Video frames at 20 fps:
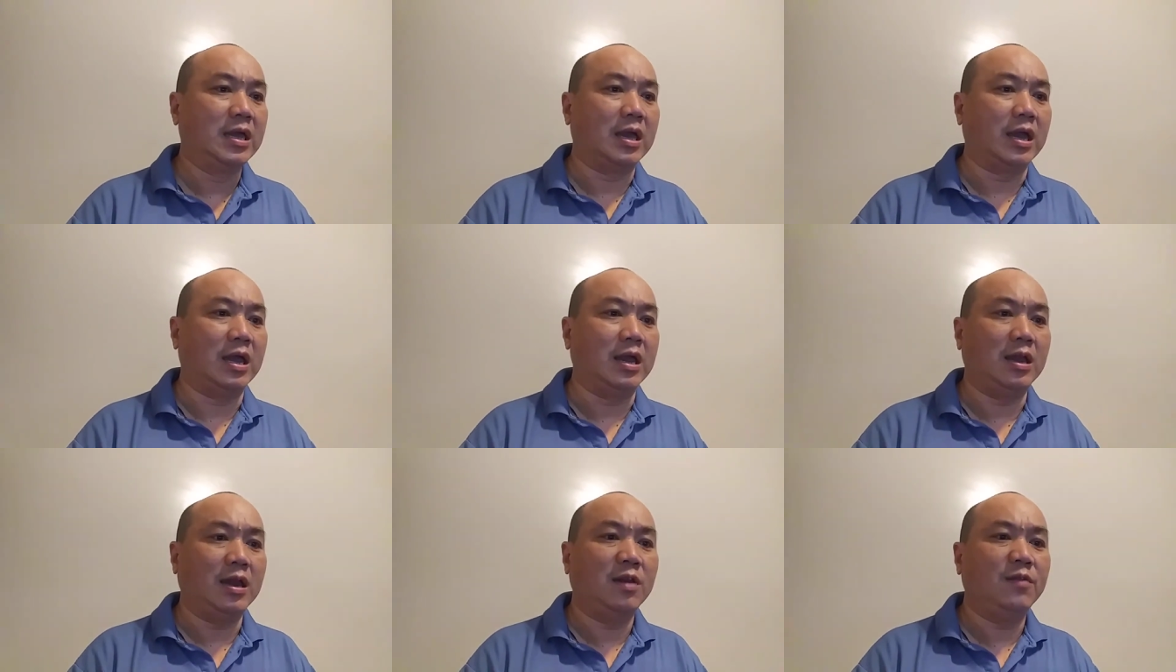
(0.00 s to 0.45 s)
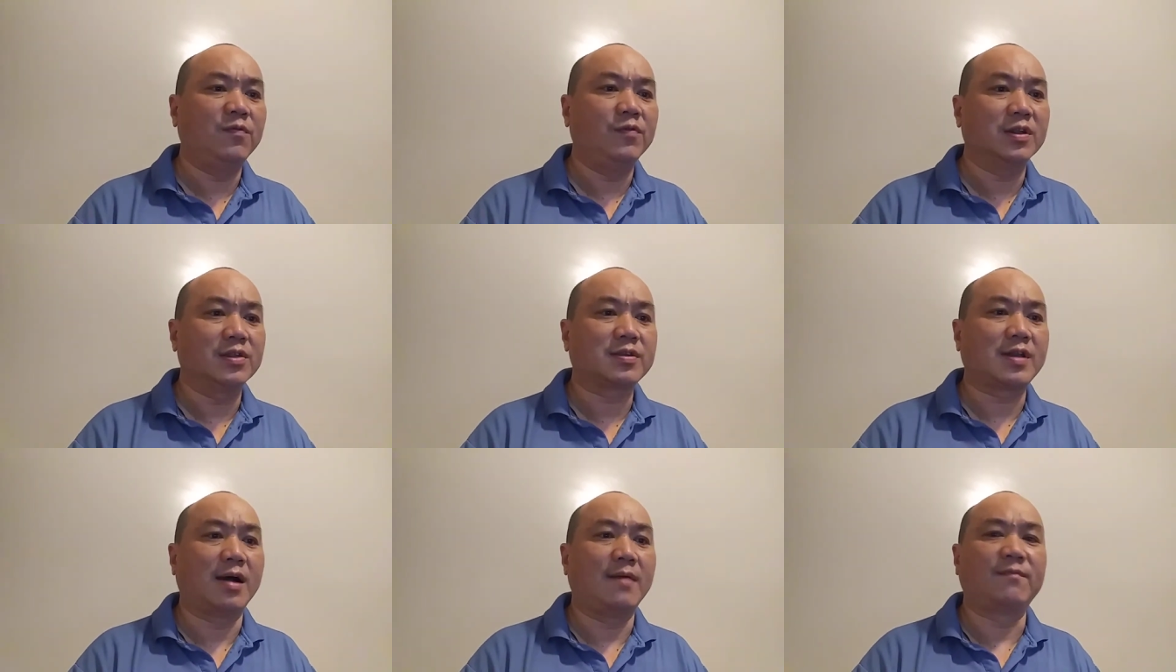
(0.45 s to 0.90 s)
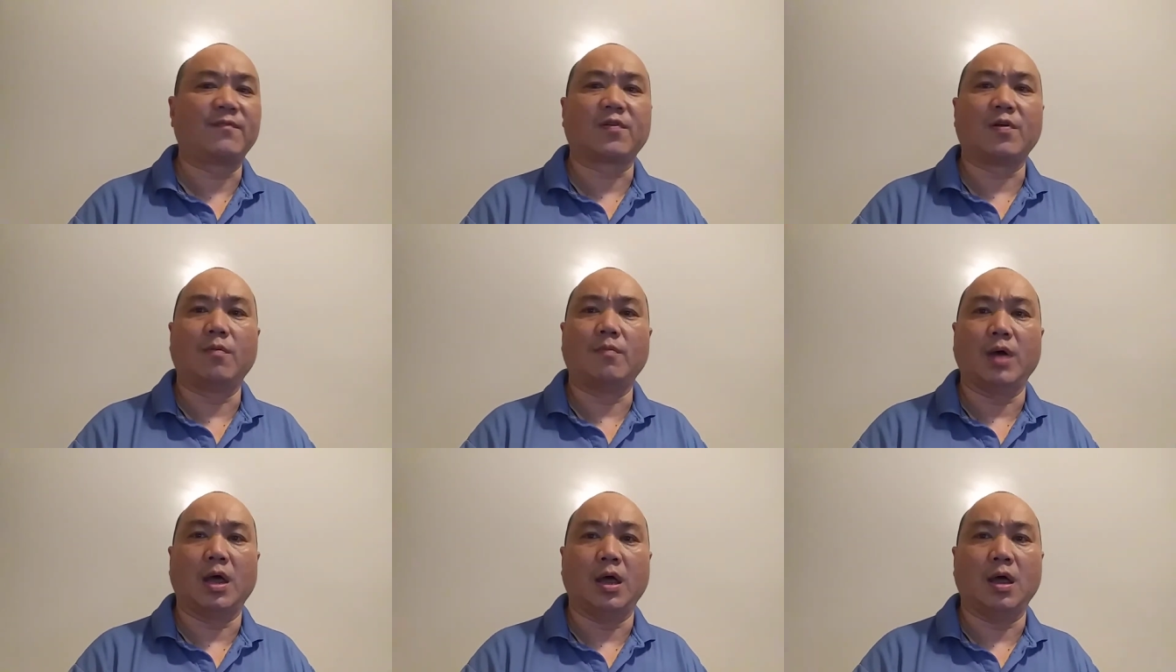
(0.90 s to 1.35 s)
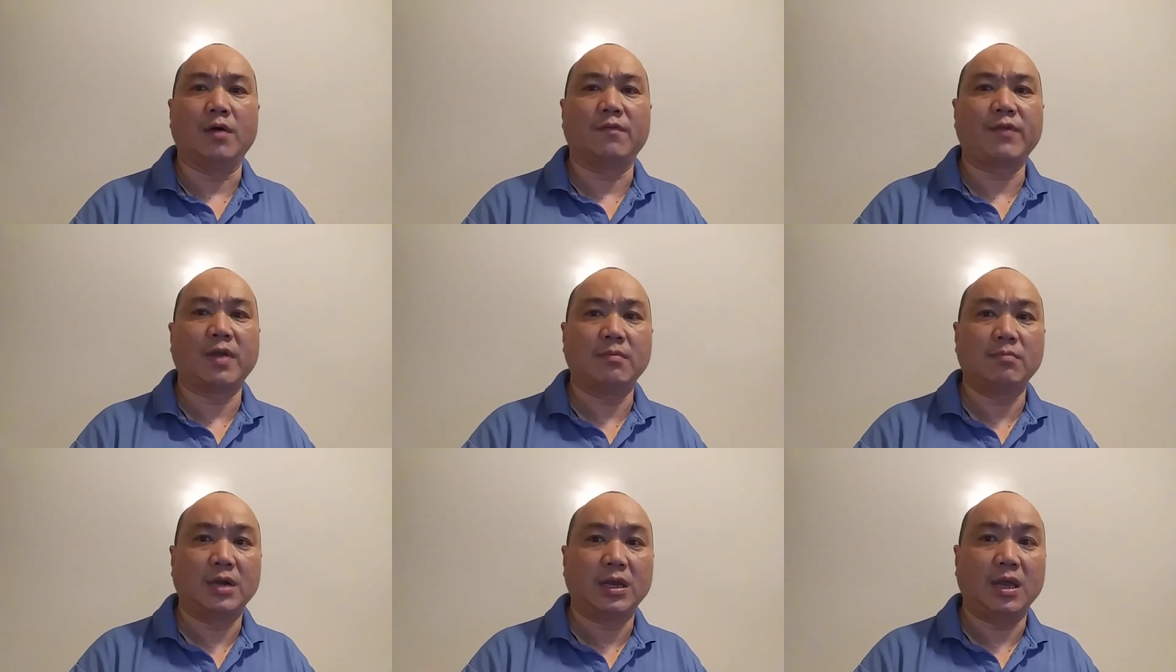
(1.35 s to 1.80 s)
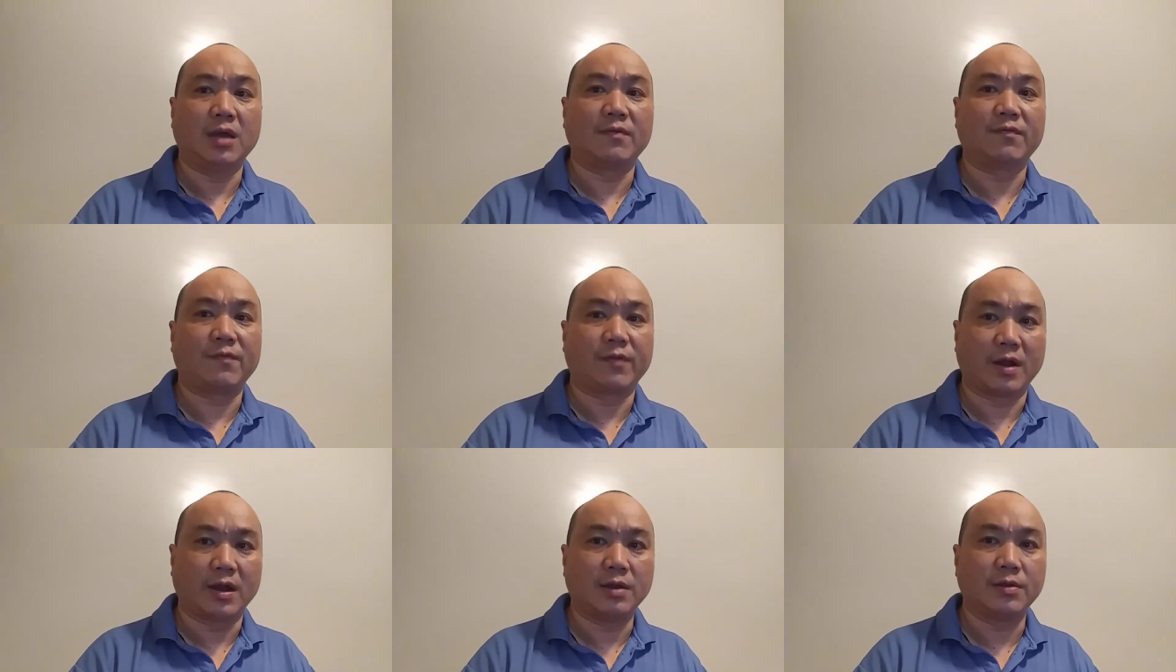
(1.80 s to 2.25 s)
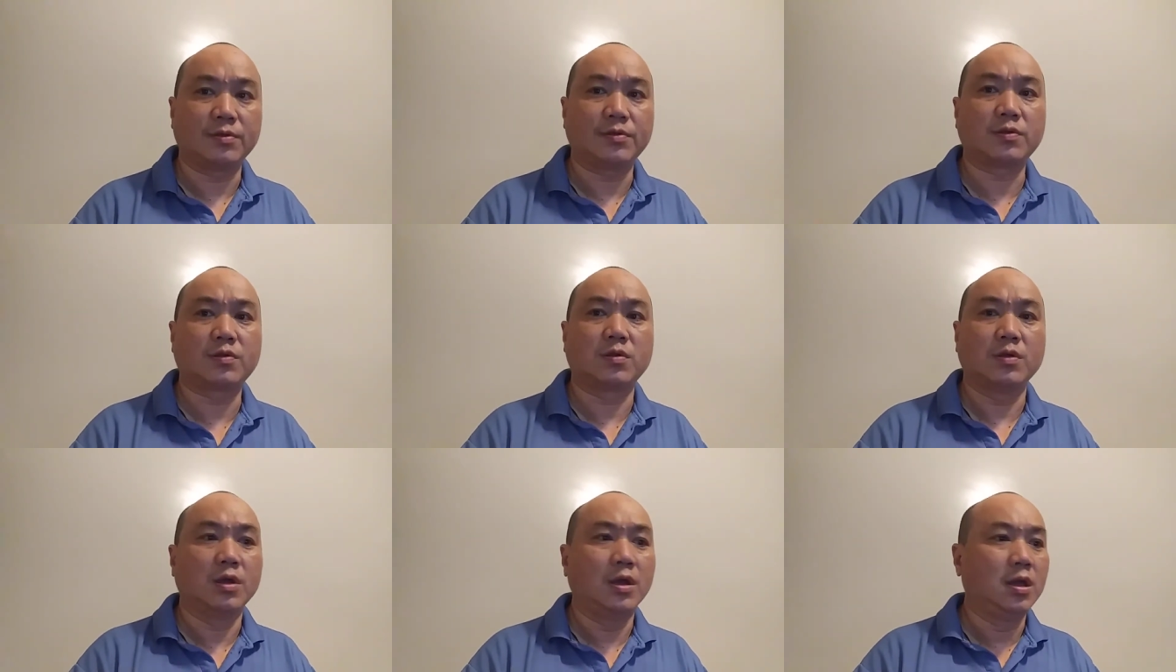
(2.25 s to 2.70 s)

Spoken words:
and influence come from family and friends,